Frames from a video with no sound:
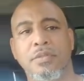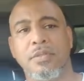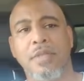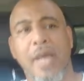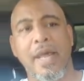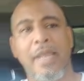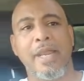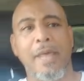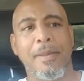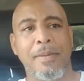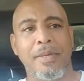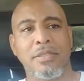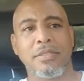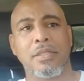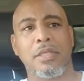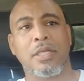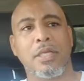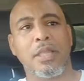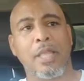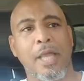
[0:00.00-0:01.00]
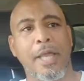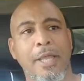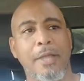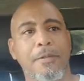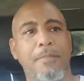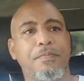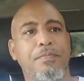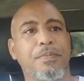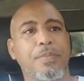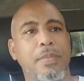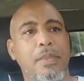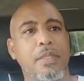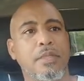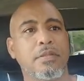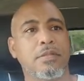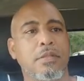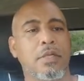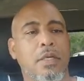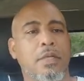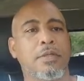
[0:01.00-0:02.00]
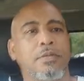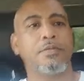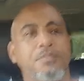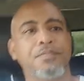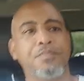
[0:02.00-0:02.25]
dynamics look like. So,